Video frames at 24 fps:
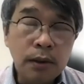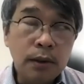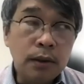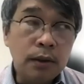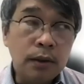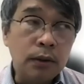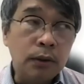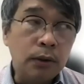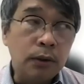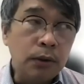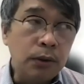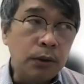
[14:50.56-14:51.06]

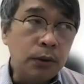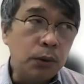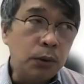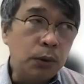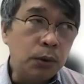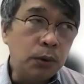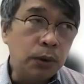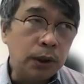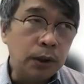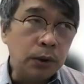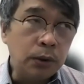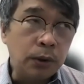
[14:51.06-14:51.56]
no? You
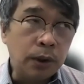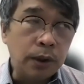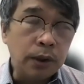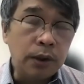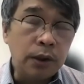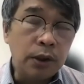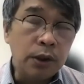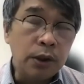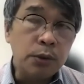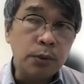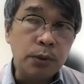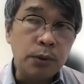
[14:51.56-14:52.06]
do unto
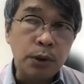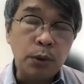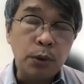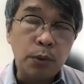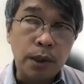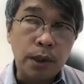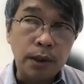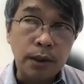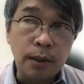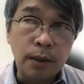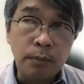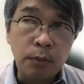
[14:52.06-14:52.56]
others what you
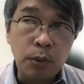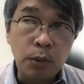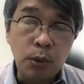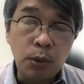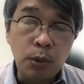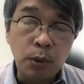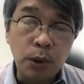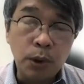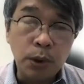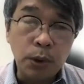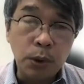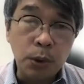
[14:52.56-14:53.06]
want them to
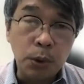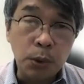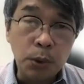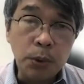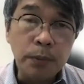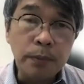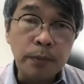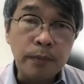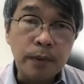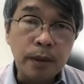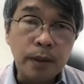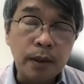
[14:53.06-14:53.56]
do unto
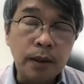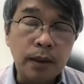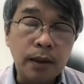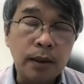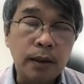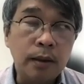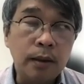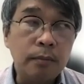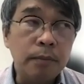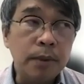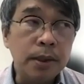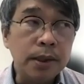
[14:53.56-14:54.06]
you,
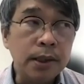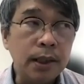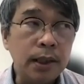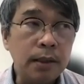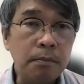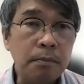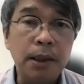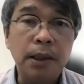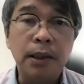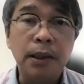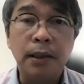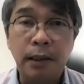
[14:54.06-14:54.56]
basically,
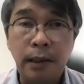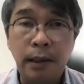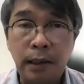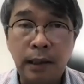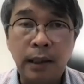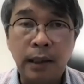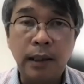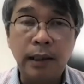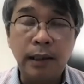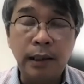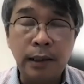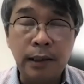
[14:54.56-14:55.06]
but
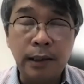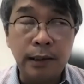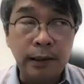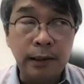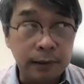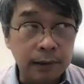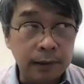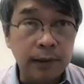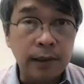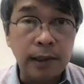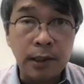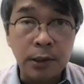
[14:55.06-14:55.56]
in an
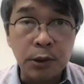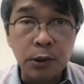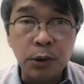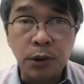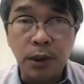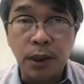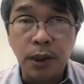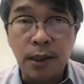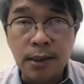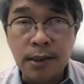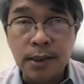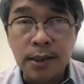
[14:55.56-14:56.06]

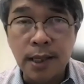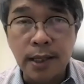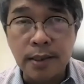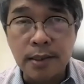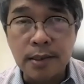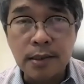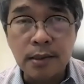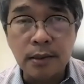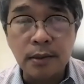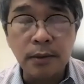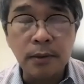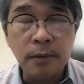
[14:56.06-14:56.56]
international
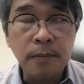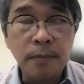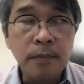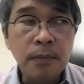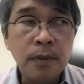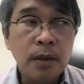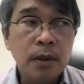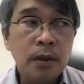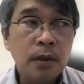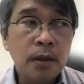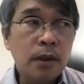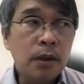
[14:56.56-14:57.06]
sense, no?
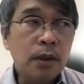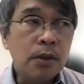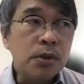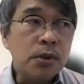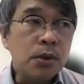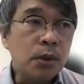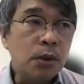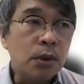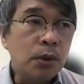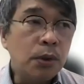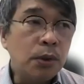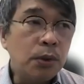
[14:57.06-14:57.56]

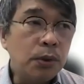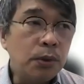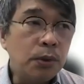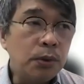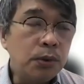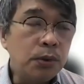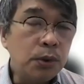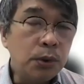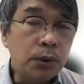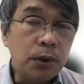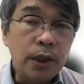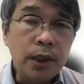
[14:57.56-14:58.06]
So
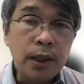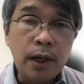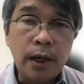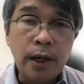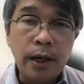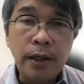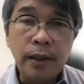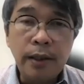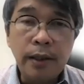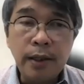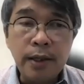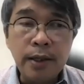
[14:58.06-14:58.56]
due
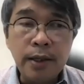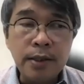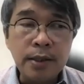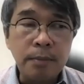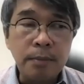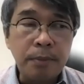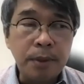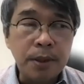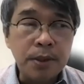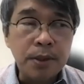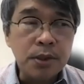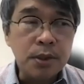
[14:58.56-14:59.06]
regard is a
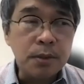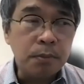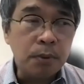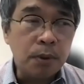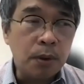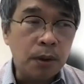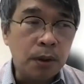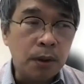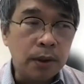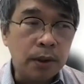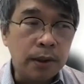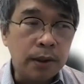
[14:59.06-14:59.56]

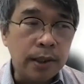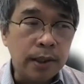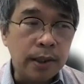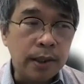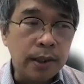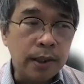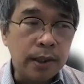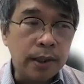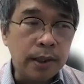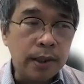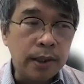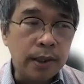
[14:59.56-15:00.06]
principle
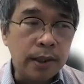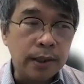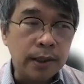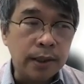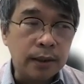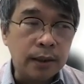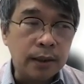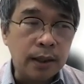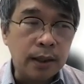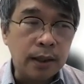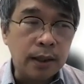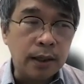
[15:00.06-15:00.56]
that
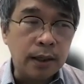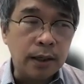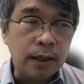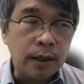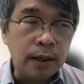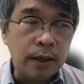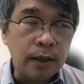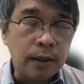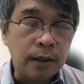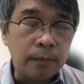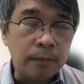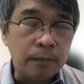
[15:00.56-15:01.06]

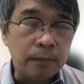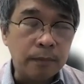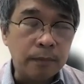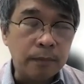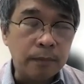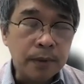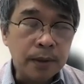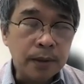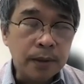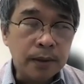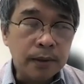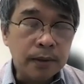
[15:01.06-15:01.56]

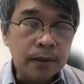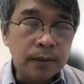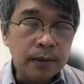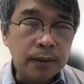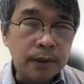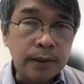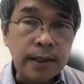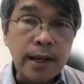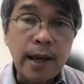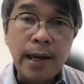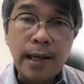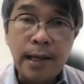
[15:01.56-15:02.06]

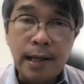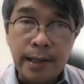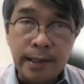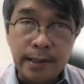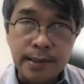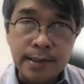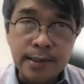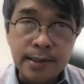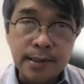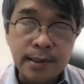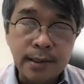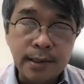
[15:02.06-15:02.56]
that
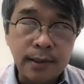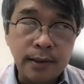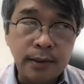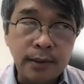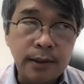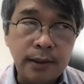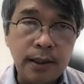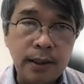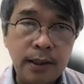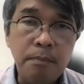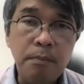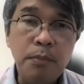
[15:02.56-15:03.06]
highlights
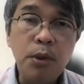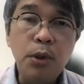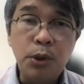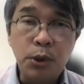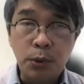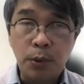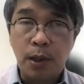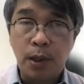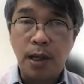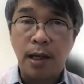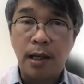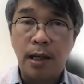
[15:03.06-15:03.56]
the
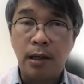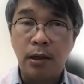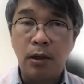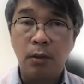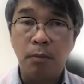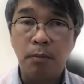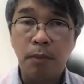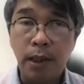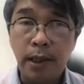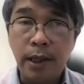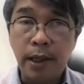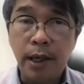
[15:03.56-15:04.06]
mutual
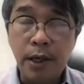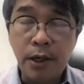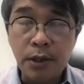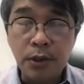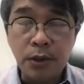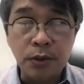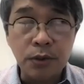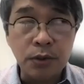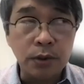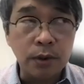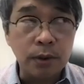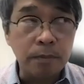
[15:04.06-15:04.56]

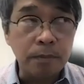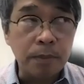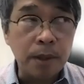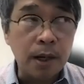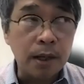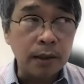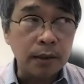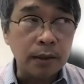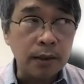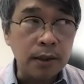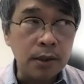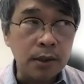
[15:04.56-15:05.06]
obligations of the
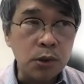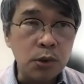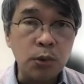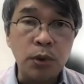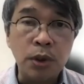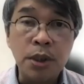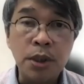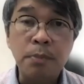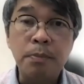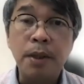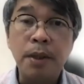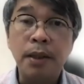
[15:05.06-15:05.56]
parties to
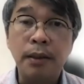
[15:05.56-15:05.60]
respect